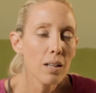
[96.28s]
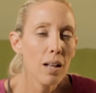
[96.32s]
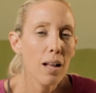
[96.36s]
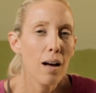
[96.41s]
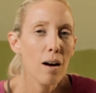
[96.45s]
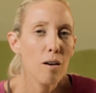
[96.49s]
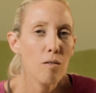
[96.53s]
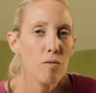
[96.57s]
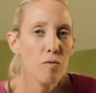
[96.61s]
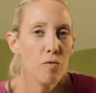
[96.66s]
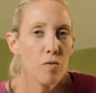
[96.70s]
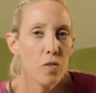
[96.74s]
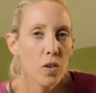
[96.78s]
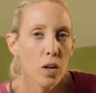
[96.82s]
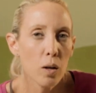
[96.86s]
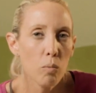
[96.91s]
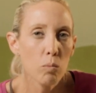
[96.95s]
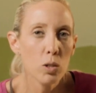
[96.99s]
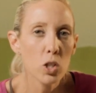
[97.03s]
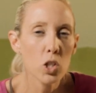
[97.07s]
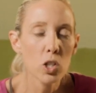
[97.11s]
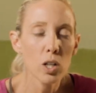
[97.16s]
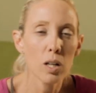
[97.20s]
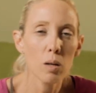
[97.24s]
With the
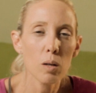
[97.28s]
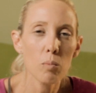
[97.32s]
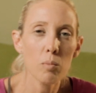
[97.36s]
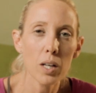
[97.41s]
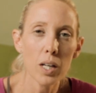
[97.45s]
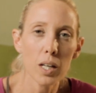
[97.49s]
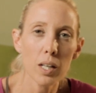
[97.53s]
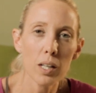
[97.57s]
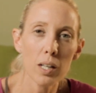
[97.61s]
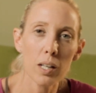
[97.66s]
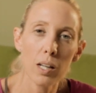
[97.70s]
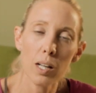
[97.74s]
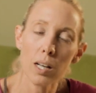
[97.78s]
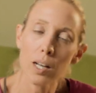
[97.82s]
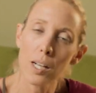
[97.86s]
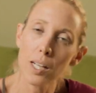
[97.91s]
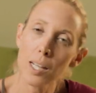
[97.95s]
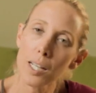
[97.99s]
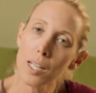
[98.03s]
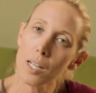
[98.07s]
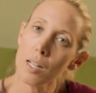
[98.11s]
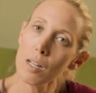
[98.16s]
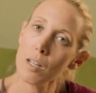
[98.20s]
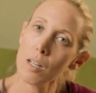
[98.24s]
BabyPillars 0 to
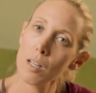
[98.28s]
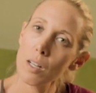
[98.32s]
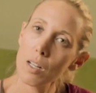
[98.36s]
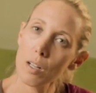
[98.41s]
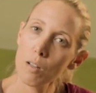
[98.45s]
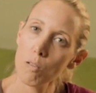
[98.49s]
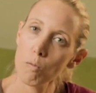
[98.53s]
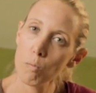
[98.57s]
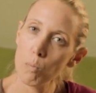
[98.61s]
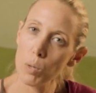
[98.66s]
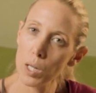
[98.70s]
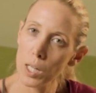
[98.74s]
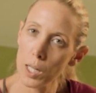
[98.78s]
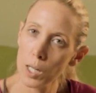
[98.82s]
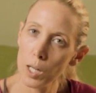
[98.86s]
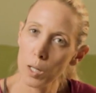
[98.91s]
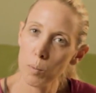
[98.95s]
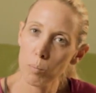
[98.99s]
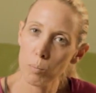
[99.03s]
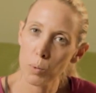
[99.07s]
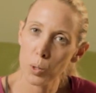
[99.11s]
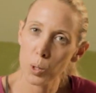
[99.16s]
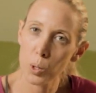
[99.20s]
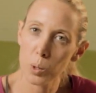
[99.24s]
3 months
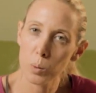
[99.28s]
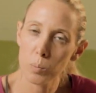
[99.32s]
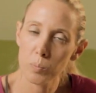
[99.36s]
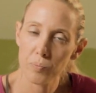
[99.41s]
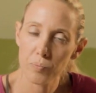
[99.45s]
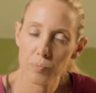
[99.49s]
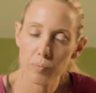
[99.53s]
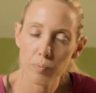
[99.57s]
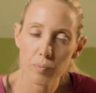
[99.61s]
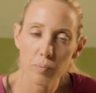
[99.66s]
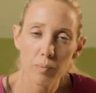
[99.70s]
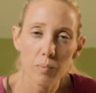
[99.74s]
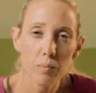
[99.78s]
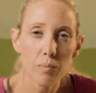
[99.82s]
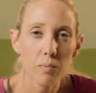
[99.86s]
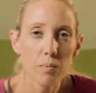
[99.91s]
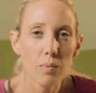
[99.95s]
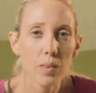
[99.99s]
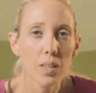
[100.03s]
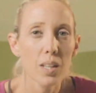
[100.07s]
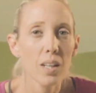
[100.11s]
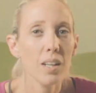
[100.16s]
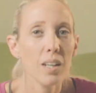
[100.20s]
tutorials, we will focus